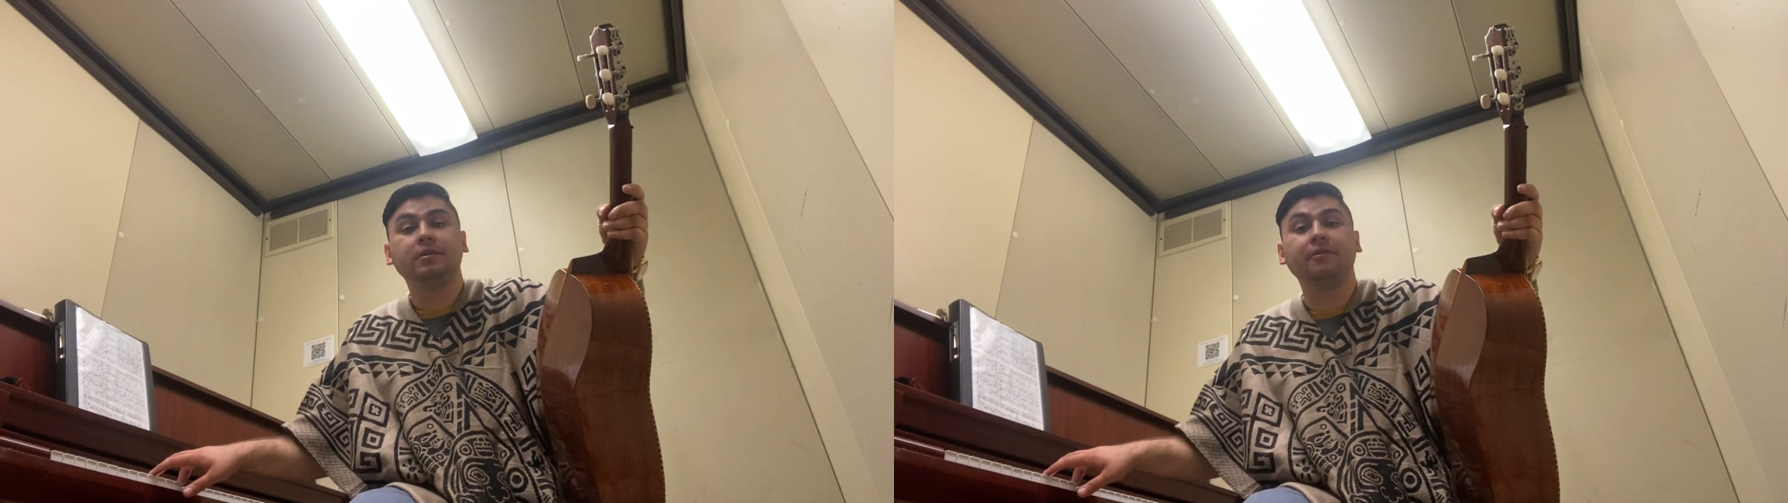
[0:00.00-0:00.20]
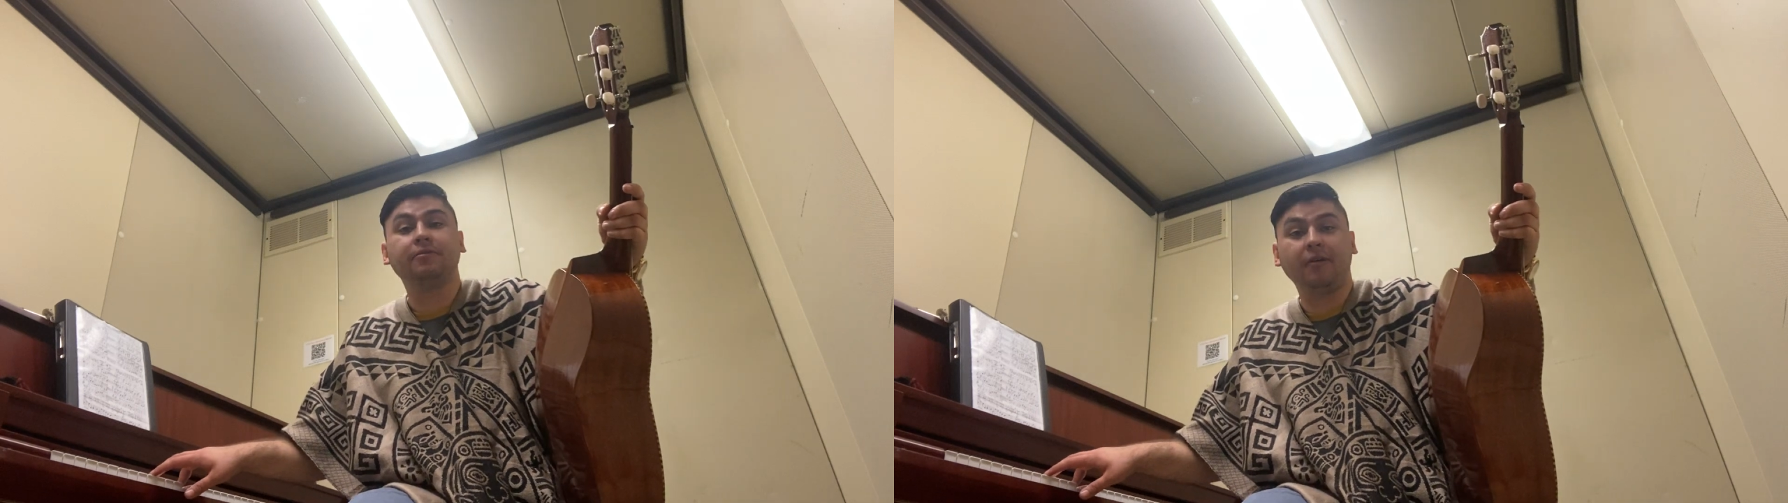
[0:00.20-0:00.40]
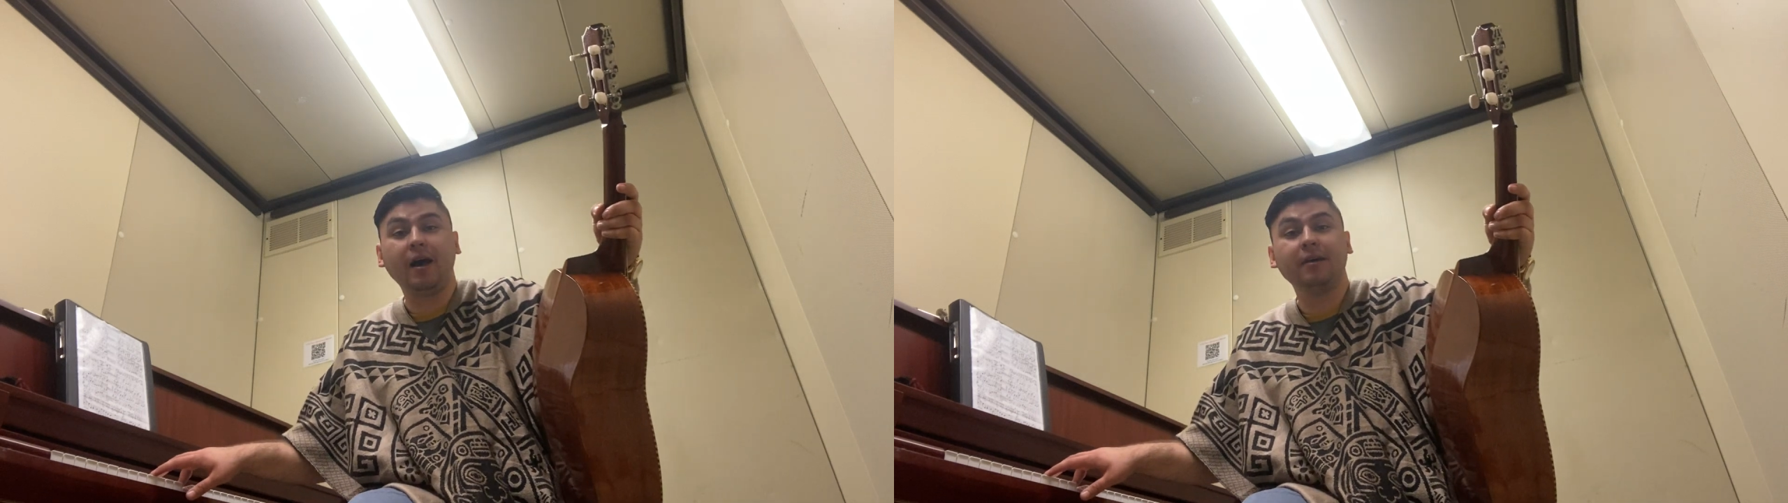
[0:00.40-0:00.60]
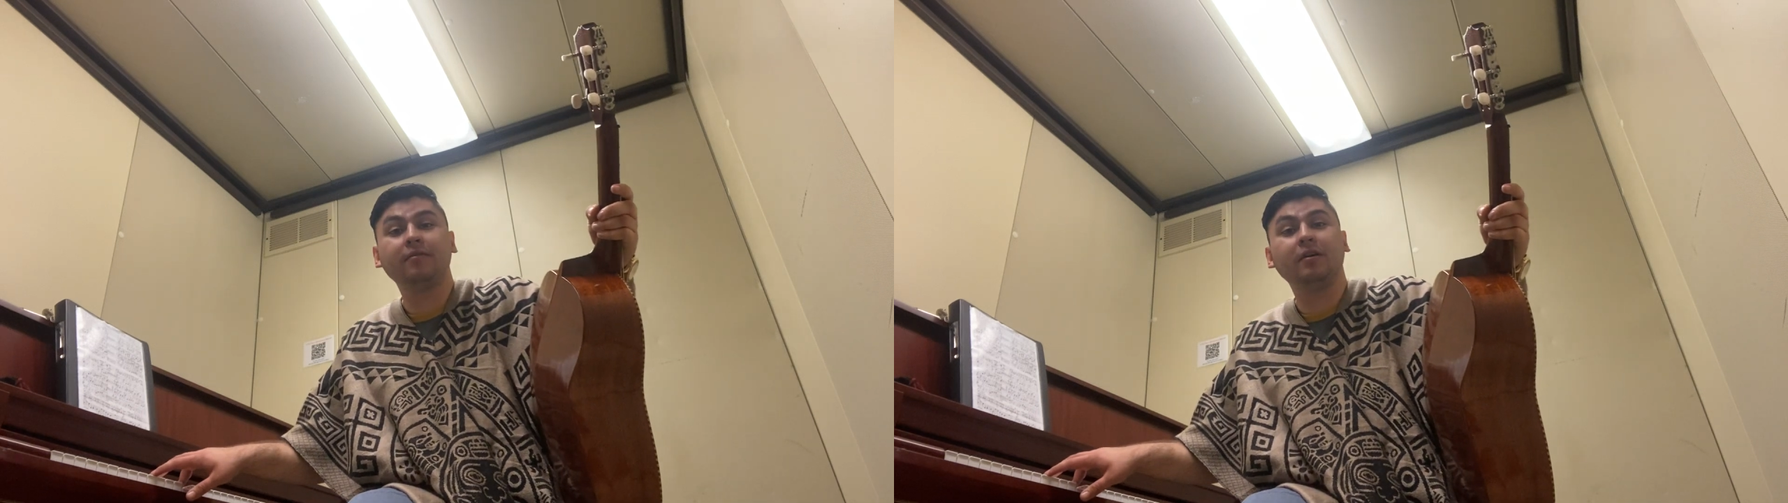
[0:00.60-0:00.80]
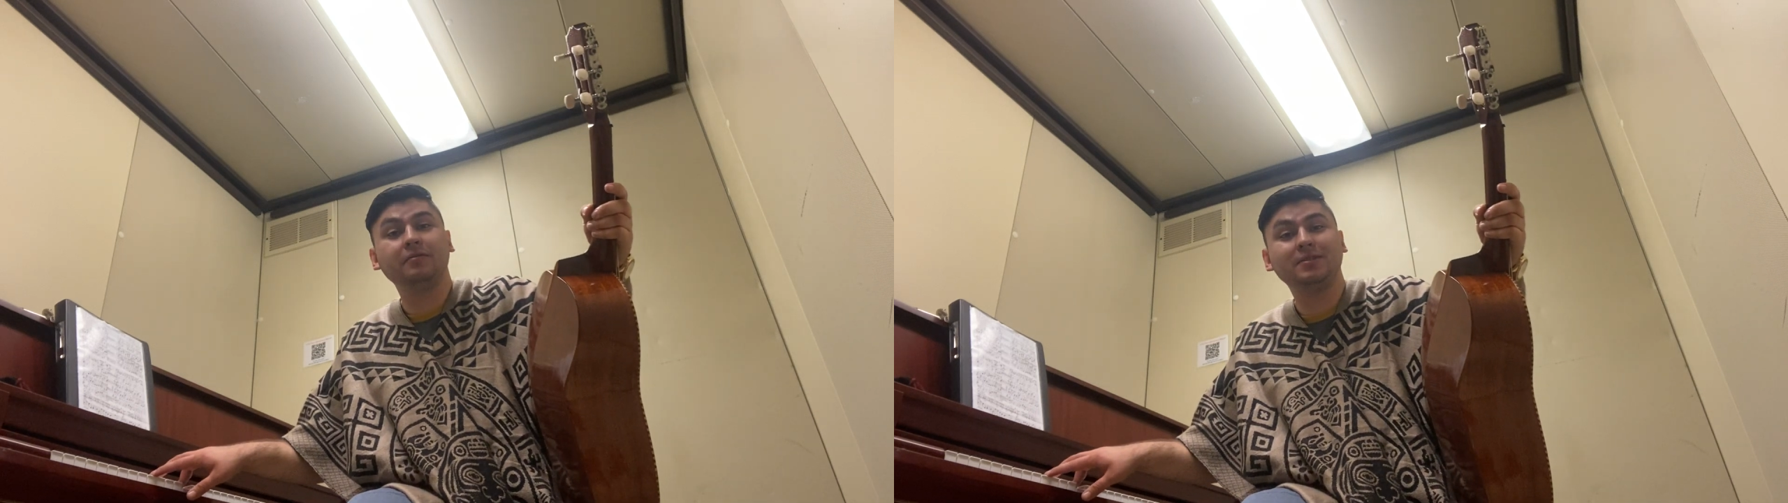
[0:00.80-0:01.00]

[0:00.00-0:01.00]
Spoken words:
the 5 of